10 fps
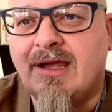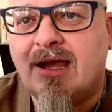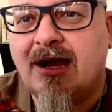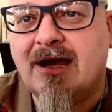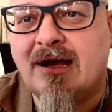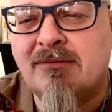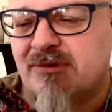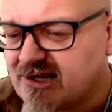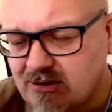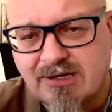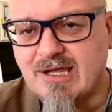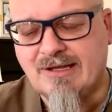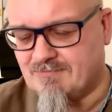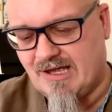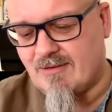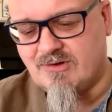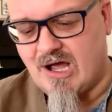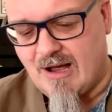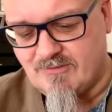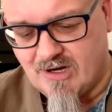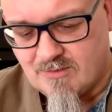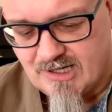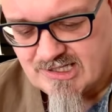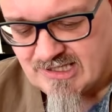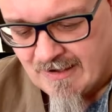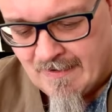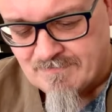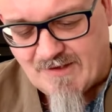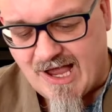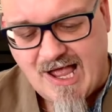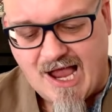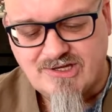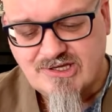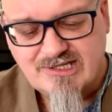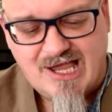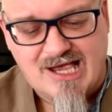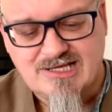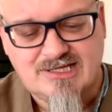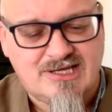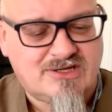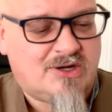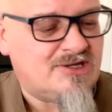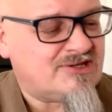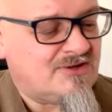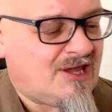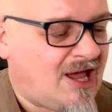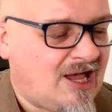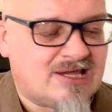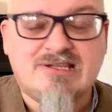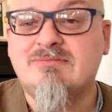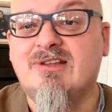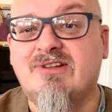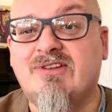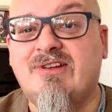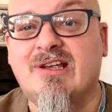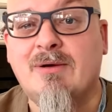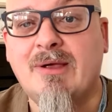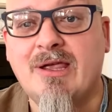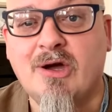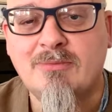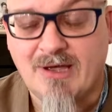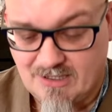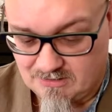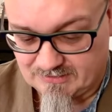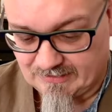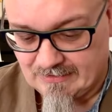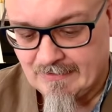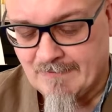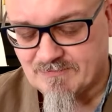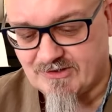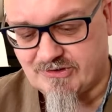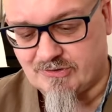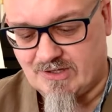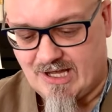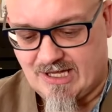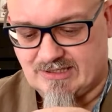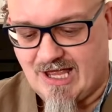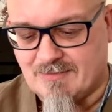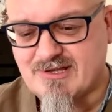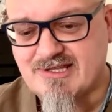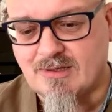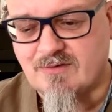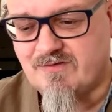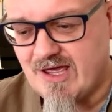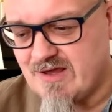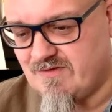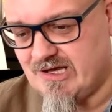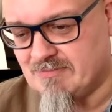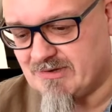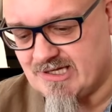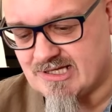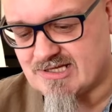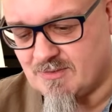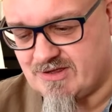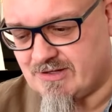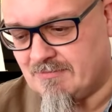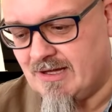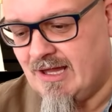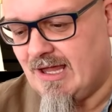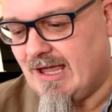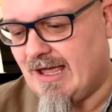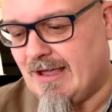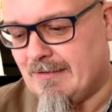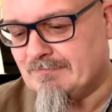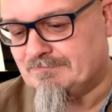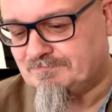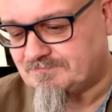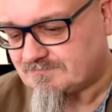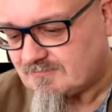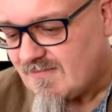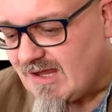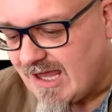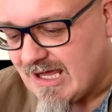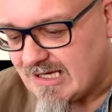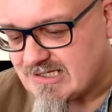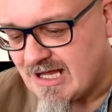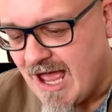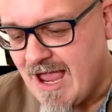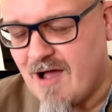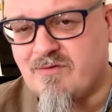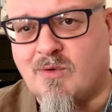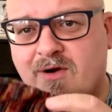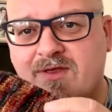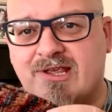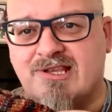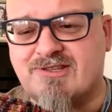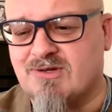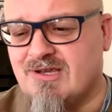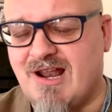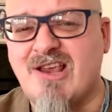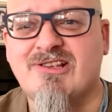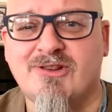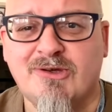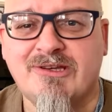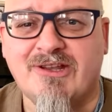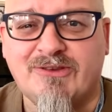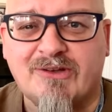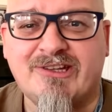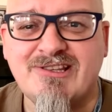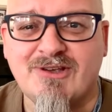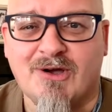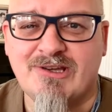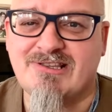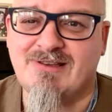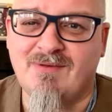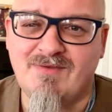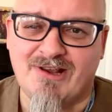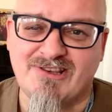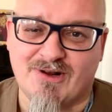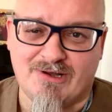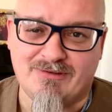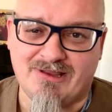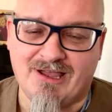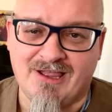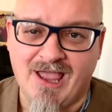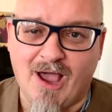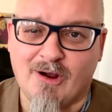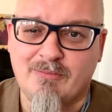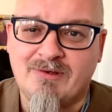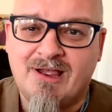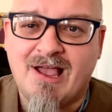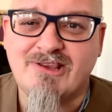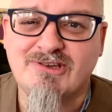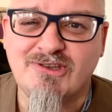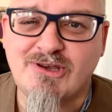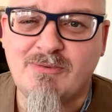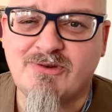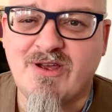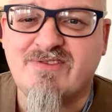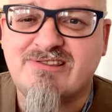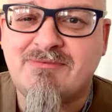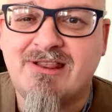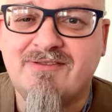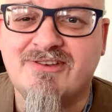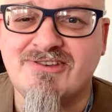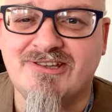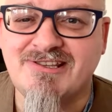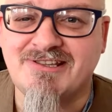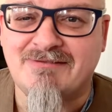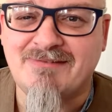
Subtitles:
But it's okay. I'm not worried. I just cast these on so that I had some knitting to take away on my holiday to do, and I'm still very, very pleased with them. And I have worn these, so you're actually looking at dirty socks. I'm very sorry about that. I hope it's a good job we don't have smelly vision, isn't it?